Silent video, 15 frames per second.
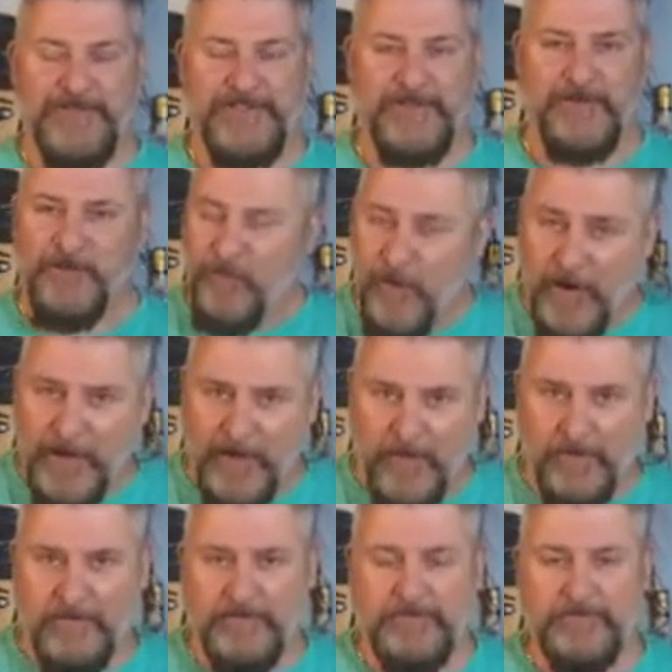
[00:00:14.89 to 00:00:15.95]
to the
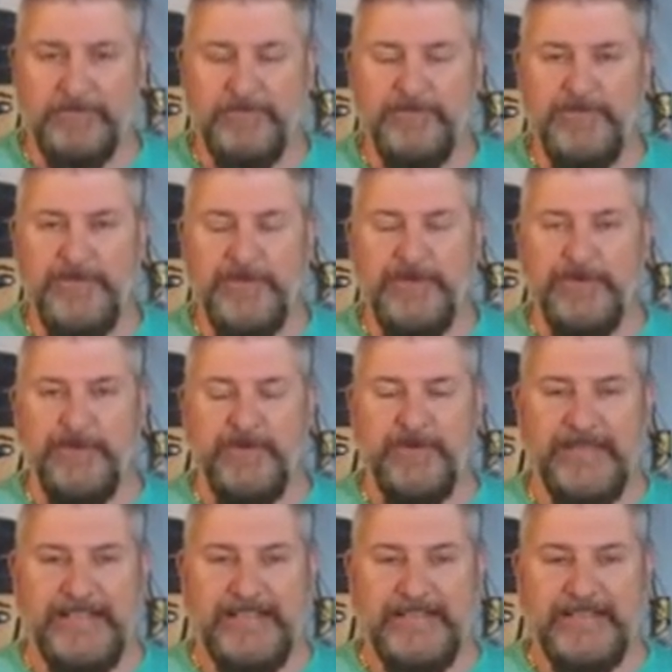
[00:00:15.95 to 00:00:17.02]
Warno,
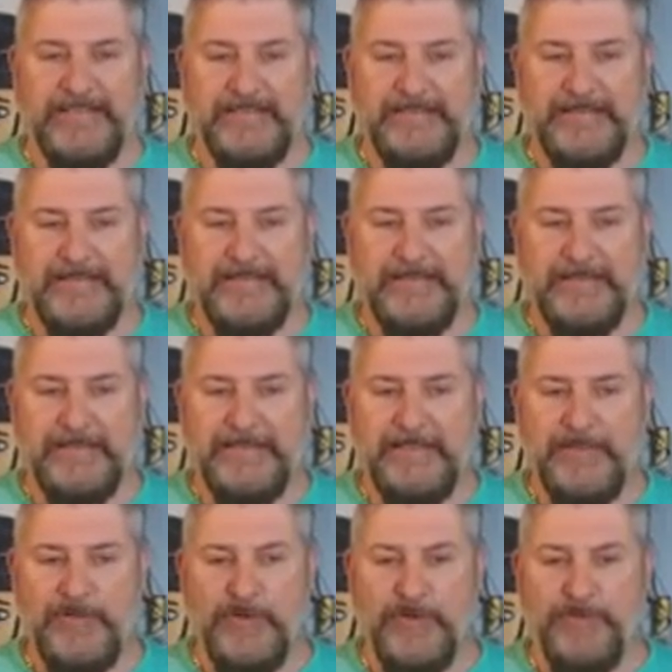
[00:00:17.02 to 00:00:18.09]
your, uh,
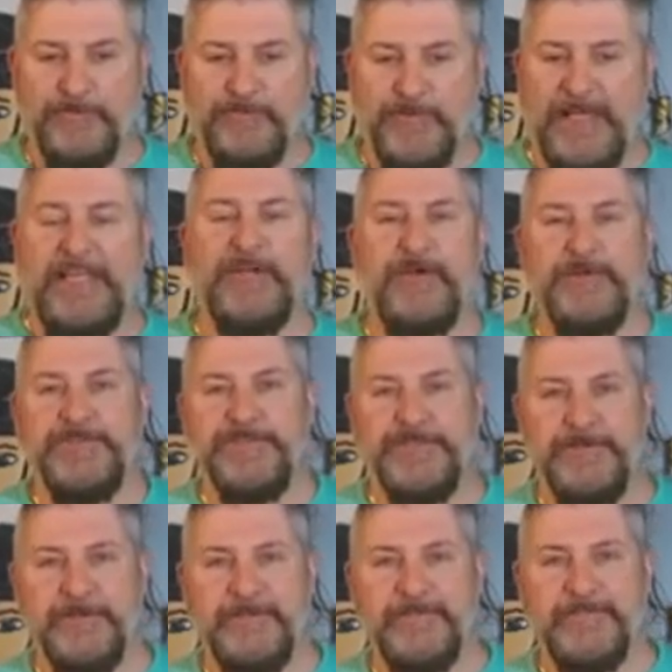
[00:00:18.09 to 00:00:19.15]
your
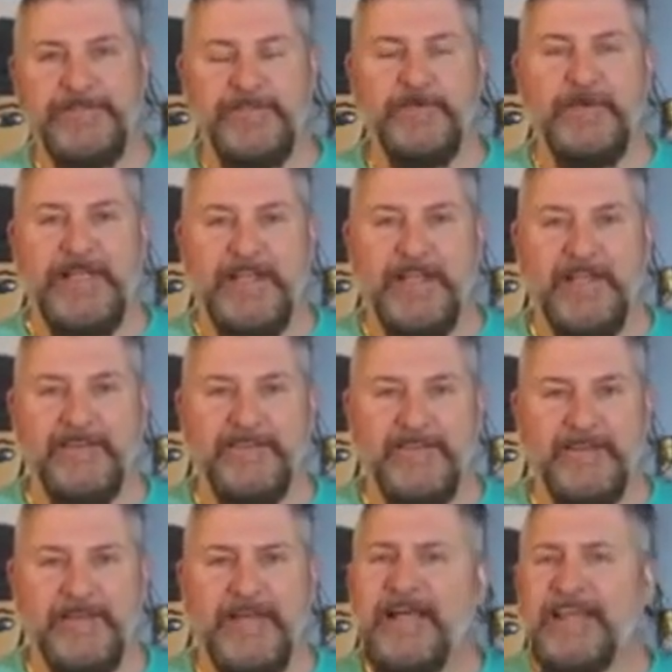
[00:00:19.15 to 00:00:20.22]
precursor to the weekend,
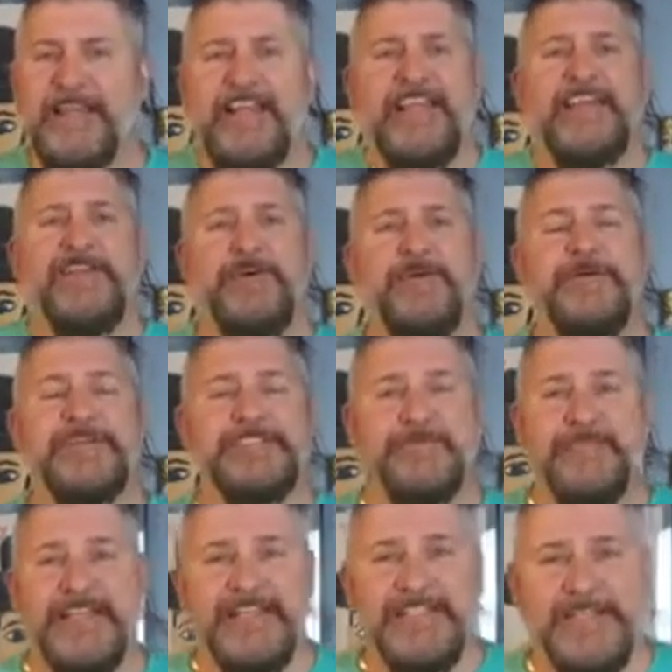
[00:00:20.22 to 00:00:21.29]
letting you know about some
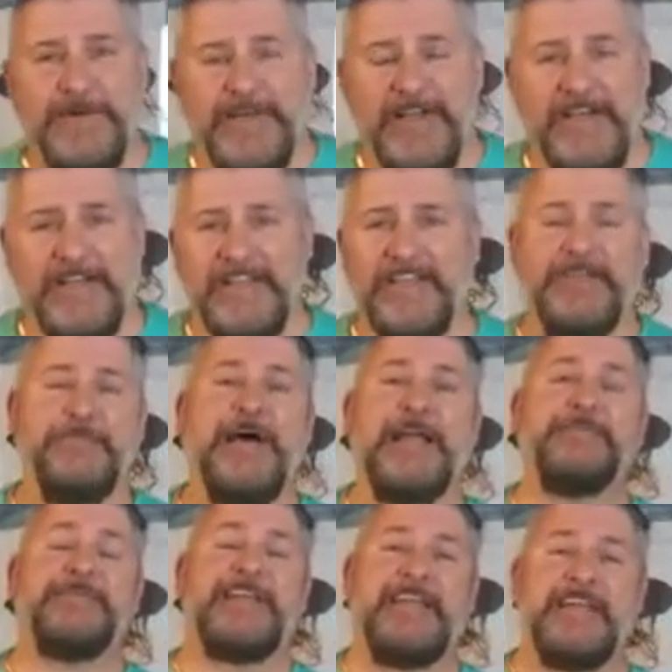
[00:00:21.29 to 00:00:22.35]
things going on that you
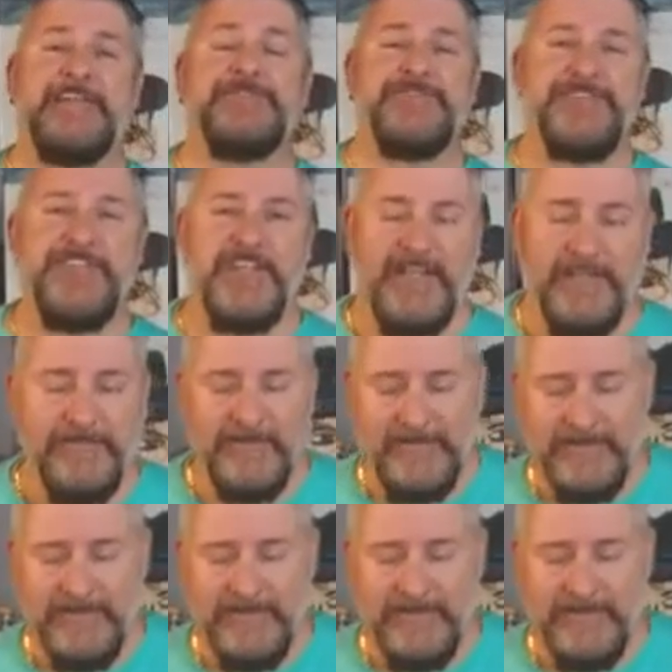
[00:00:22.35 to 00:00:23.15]
might be interested in.